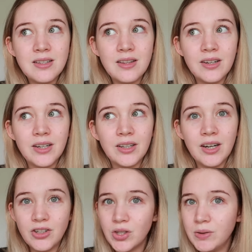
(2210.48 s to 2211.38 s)
the
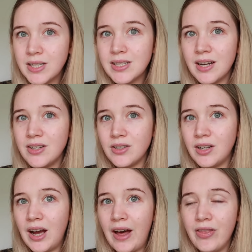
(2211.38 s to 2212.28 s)
country ones than I
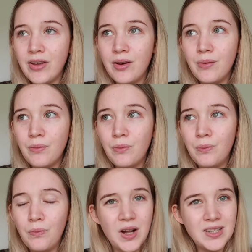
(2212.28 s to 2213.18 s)
do at the
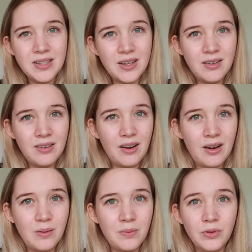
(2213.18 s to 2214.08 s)
ones that
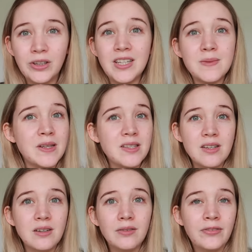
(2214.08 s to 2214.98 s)
are really
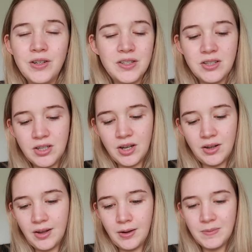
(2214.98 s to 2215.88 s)
expensive, closer to
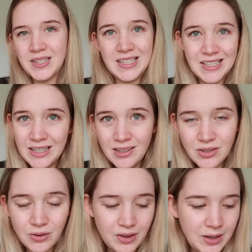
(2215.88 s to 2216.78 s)
the city
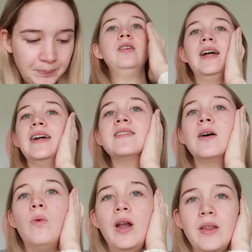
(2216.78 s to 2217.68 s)
sort of thing. Like
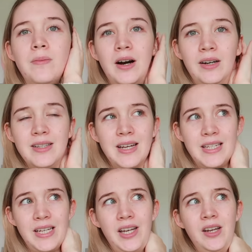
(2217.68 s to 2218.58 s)
one of the markets I
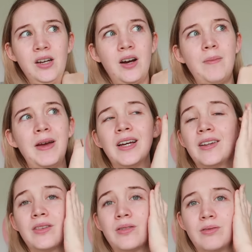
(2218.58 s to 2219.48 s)
did, I made
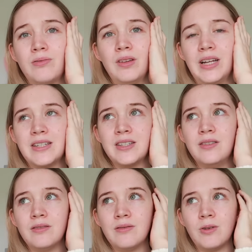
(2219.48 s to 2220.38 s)
like less
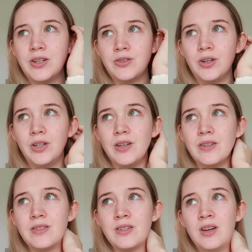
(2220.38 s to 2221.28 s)
than
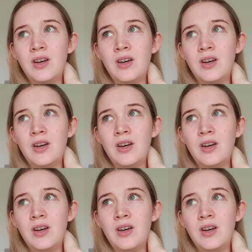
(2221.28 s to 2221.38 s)
$300,